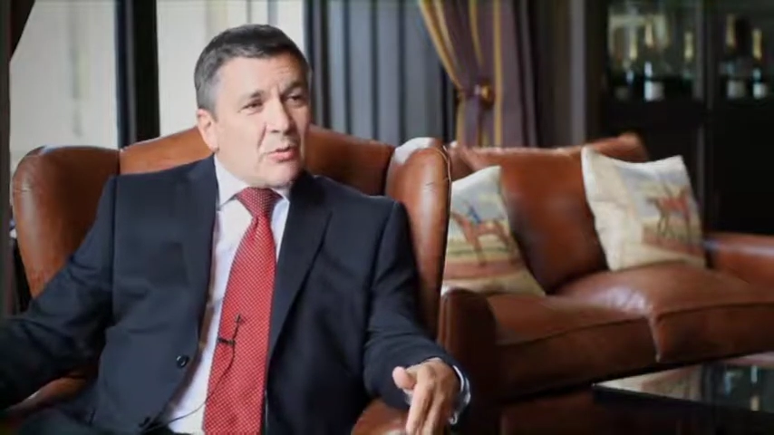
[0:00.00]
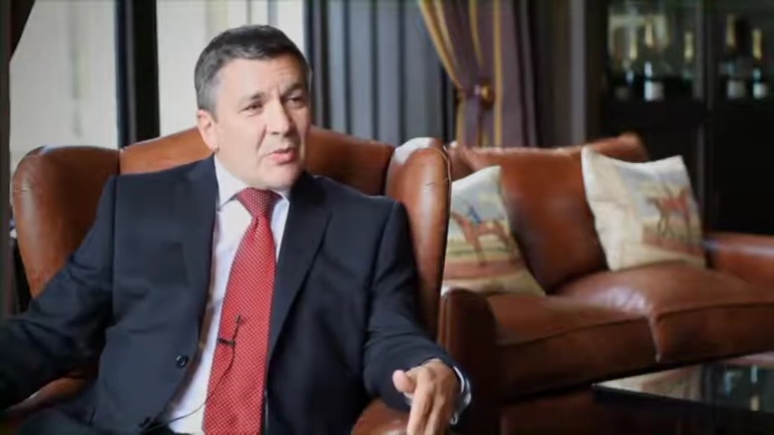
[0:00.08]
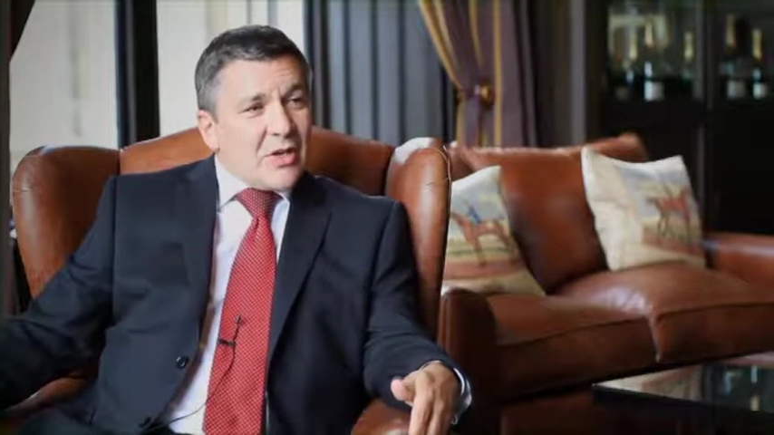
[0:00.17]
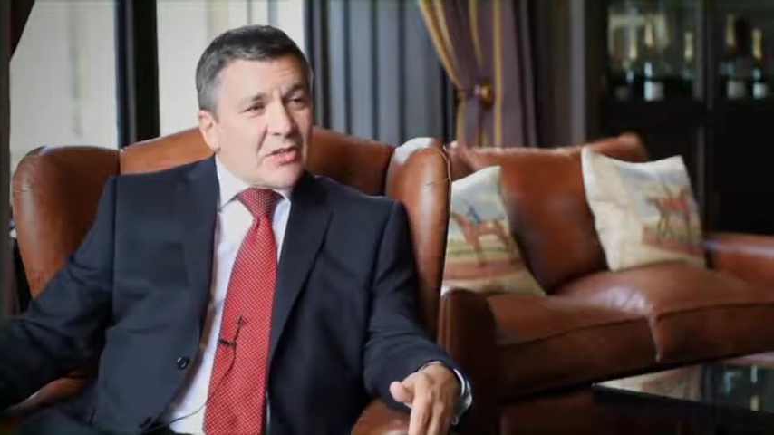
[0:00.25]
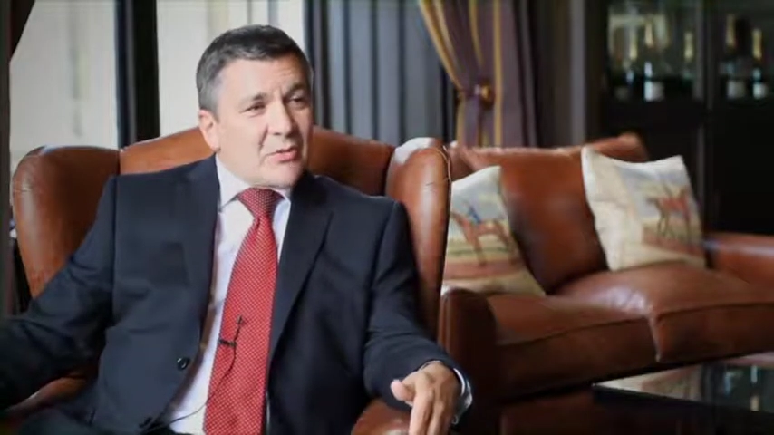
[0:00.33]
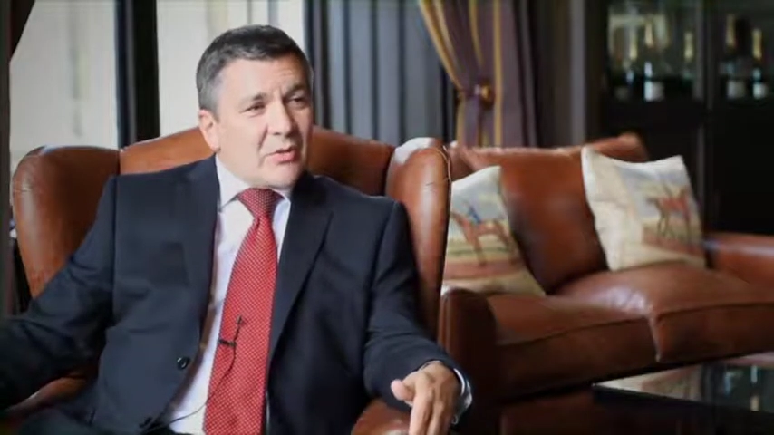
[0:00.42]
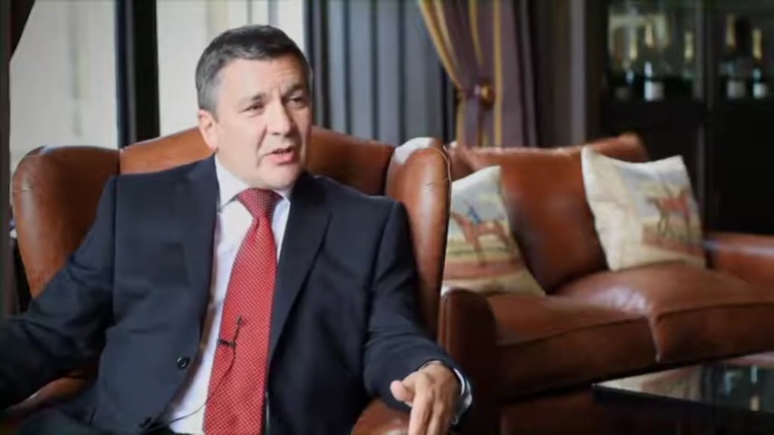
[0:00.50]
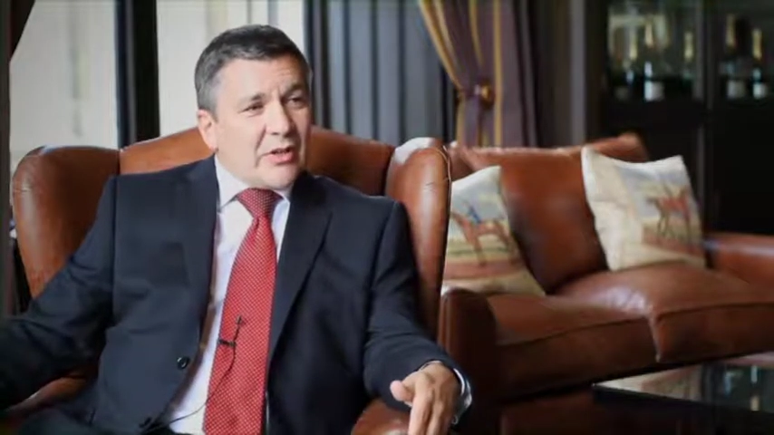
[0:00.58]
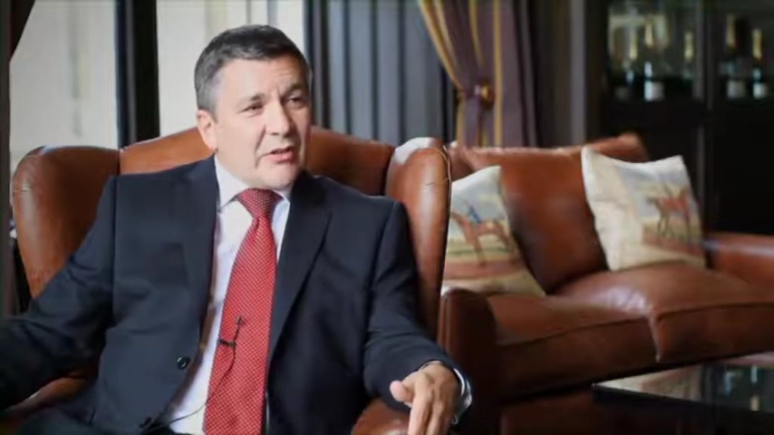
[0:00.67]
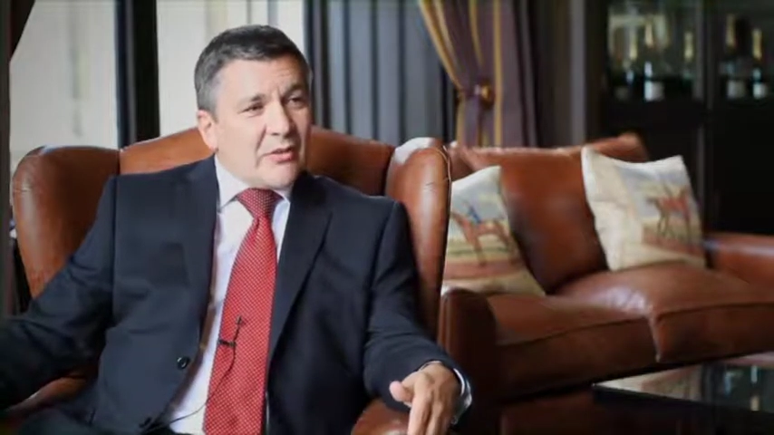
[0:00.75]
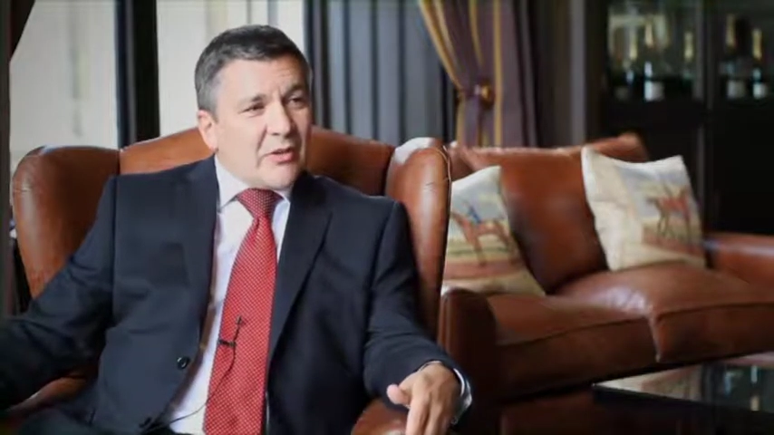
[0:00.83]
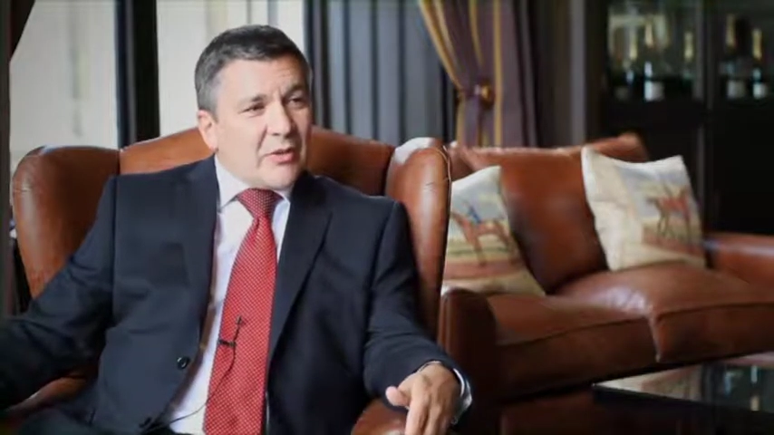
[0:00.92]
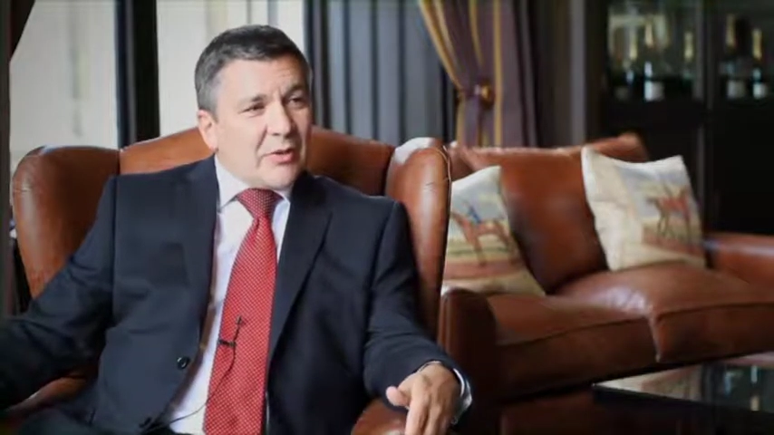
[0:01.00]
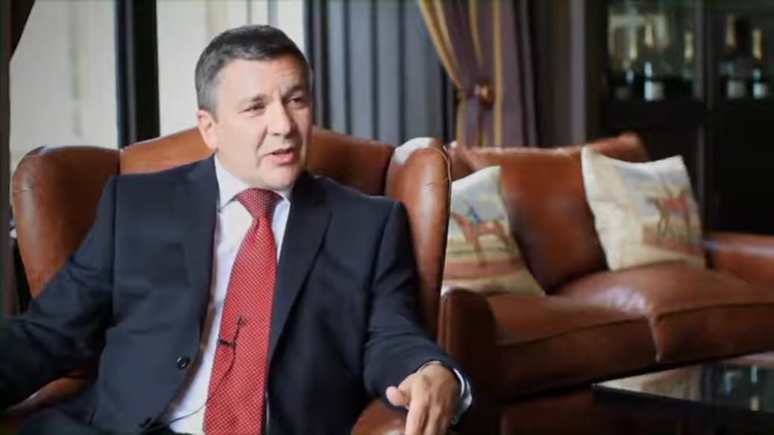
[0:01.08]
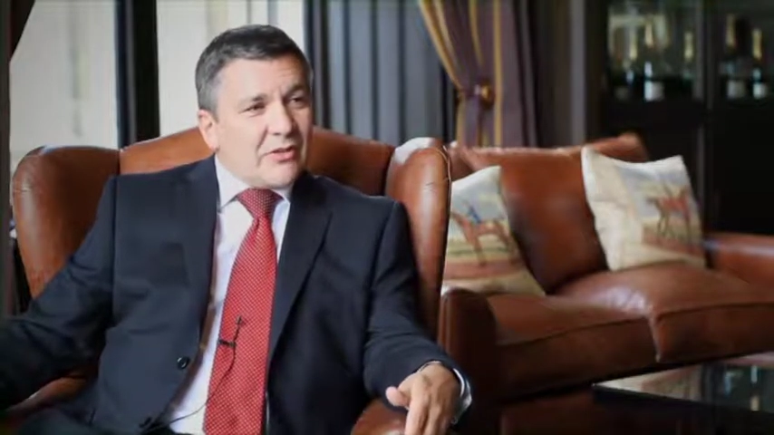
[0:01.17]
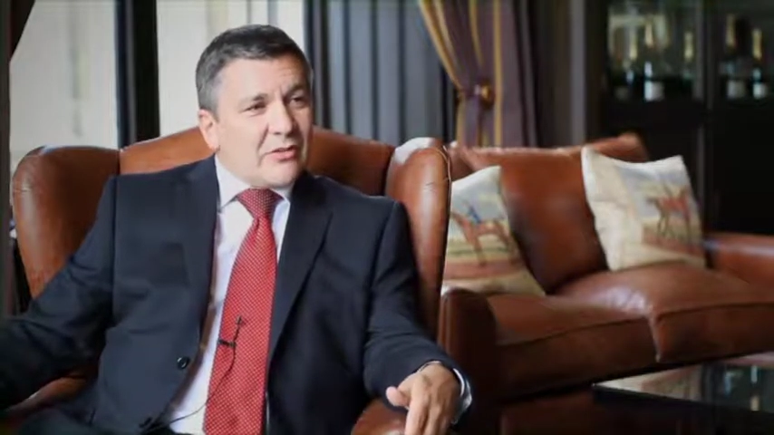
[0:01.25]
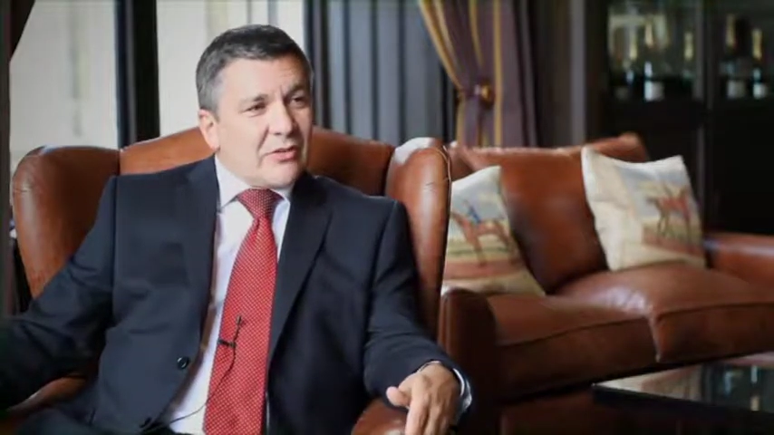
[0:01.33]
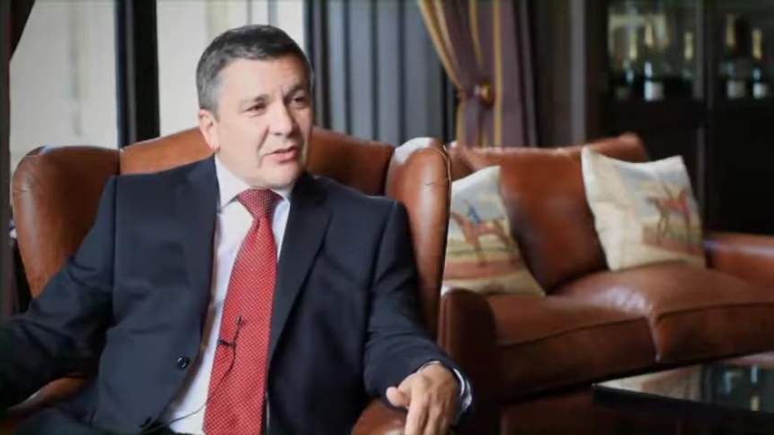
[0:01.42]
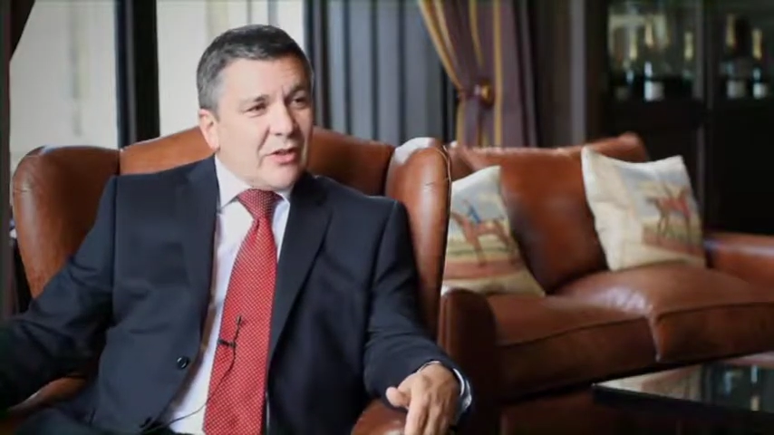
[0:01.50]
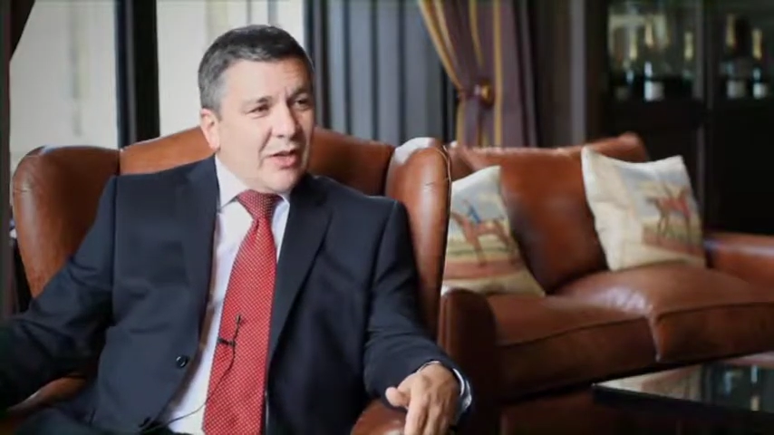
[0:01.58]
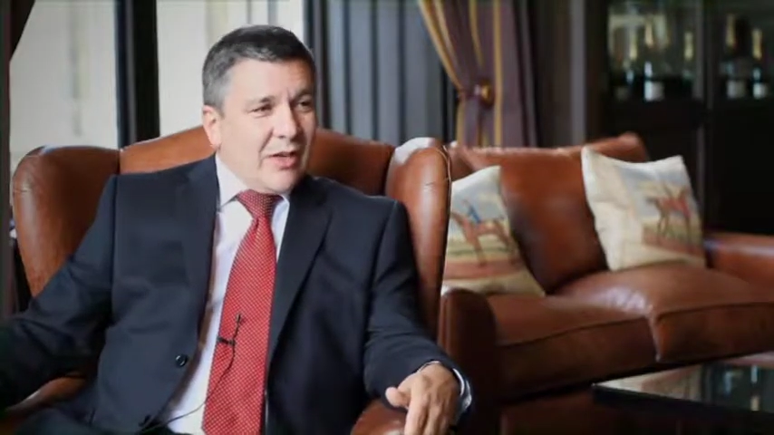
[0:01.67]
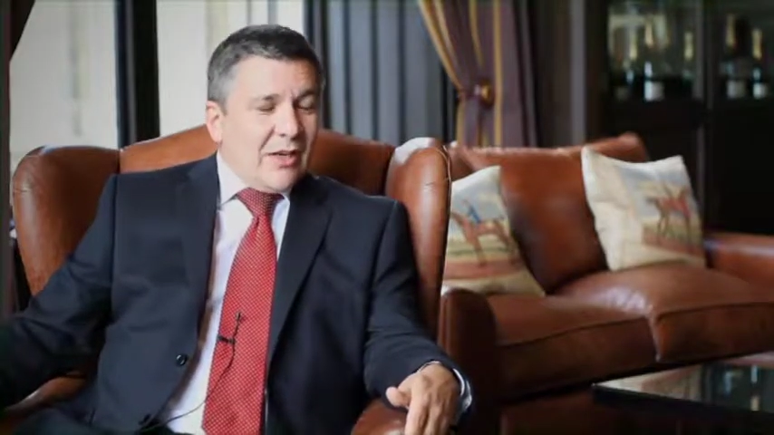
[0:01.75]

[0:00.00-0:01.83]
immersed within it that they begin to